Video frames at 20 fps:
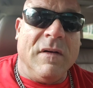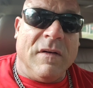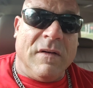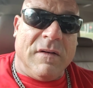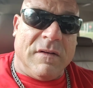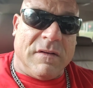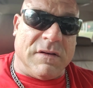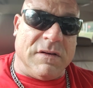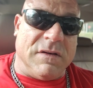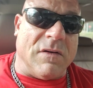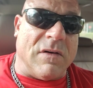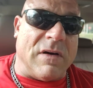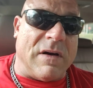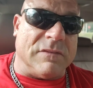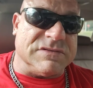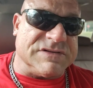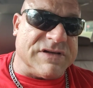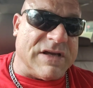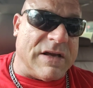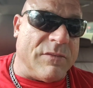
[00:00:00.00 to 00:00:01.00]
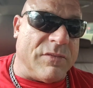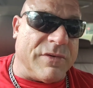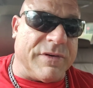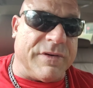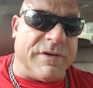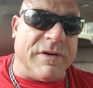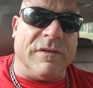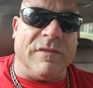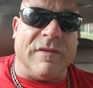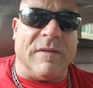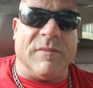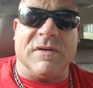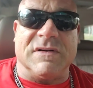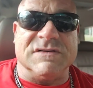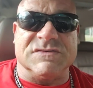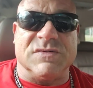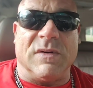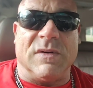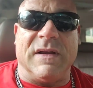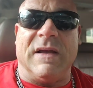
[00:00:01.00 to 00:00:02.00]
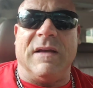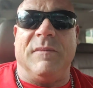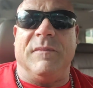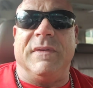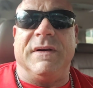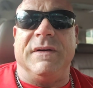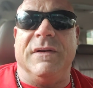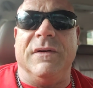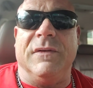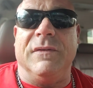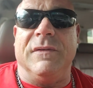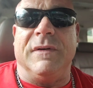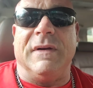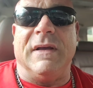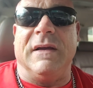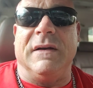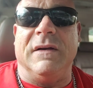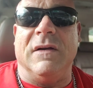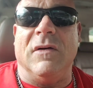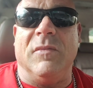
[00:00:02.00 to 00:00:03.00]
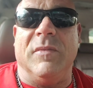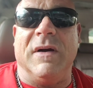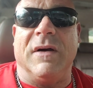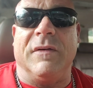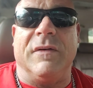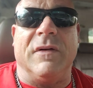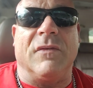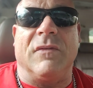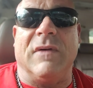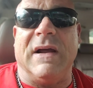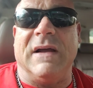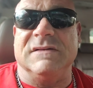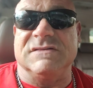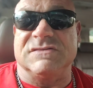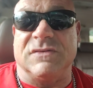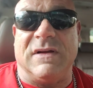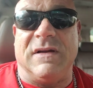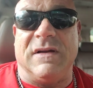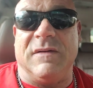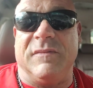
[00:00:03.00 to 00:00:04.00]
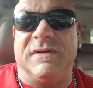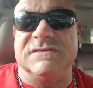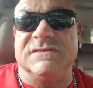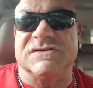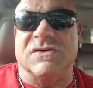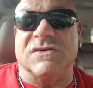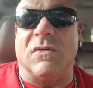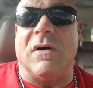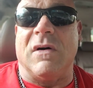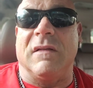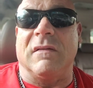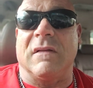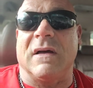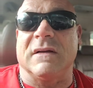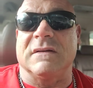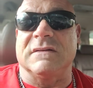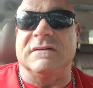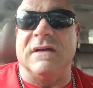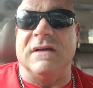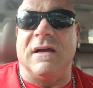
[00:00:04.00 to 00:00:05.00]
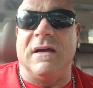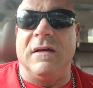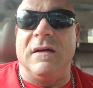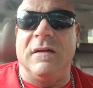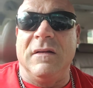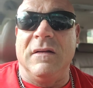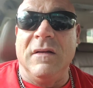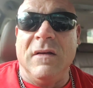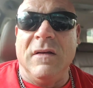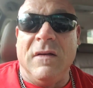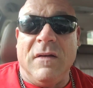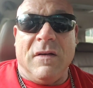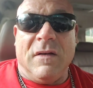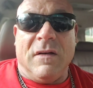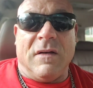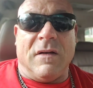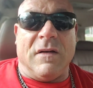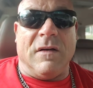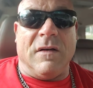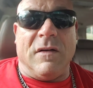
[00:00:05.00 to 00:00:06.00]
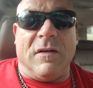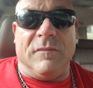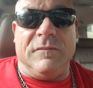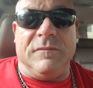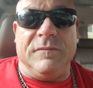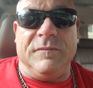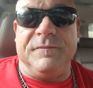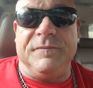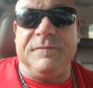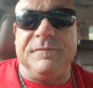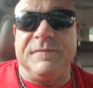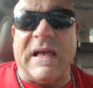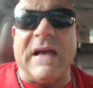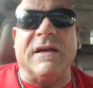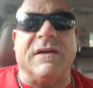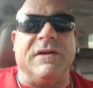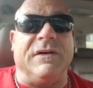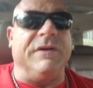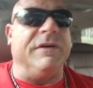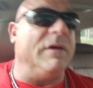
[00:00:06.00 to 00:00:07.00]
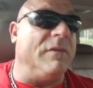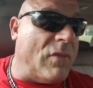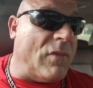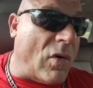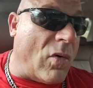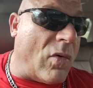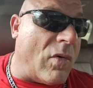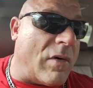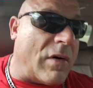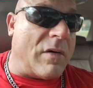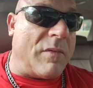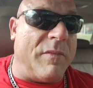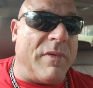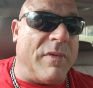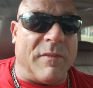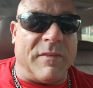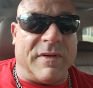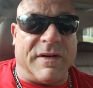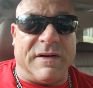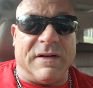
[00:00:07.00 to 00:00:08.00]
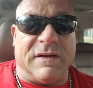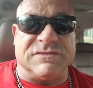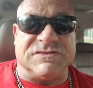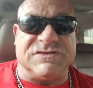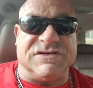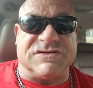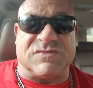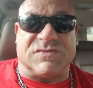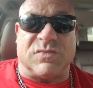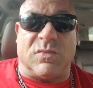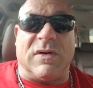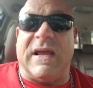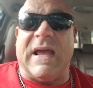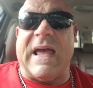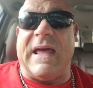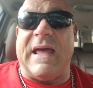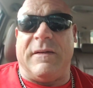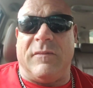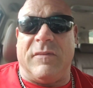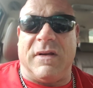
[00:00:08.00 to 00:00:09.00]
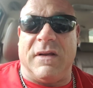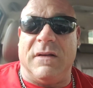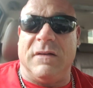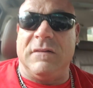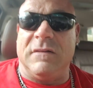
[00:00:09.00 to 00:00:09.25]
you know, I was able to do that because we hadn't been doing that. No belt, no wraps. We hadn't been squatting like that. Um, I could have done more, but I mean, I was just, we hadn't been.